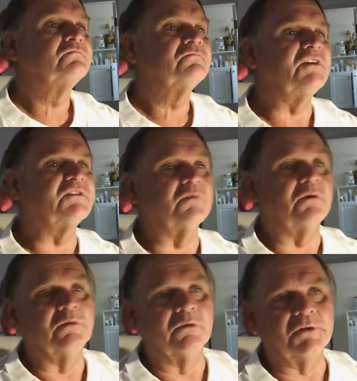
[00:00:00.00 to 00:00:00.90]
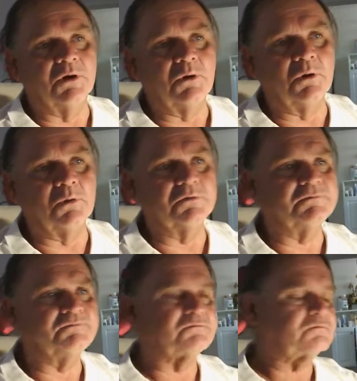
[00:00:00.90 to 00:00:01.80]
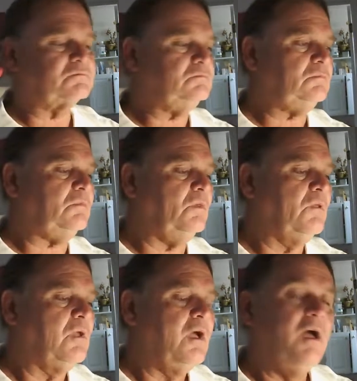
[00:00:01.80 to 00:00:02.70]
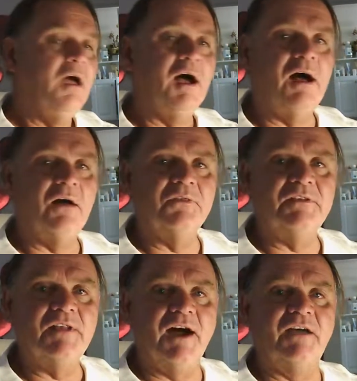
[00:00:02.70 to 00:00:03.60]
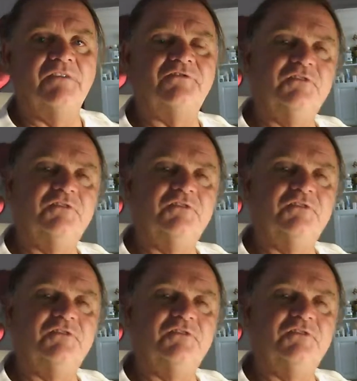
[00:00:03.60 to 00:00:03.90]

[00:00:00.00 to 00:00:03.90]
That's what we were told. How'd the knife